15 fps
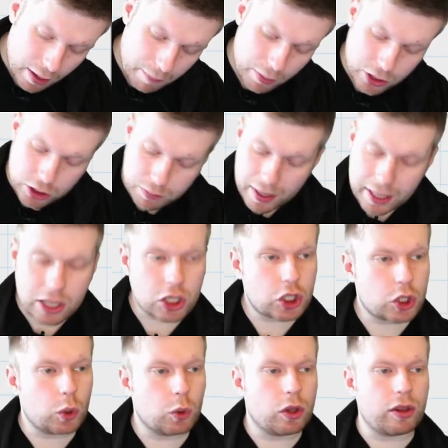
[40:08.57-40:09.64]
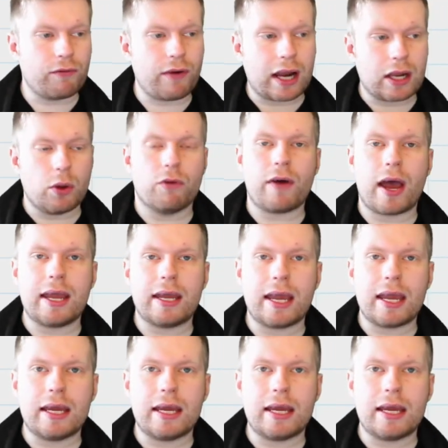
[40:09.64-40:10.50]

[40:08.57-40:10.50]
but just making sure that the value of A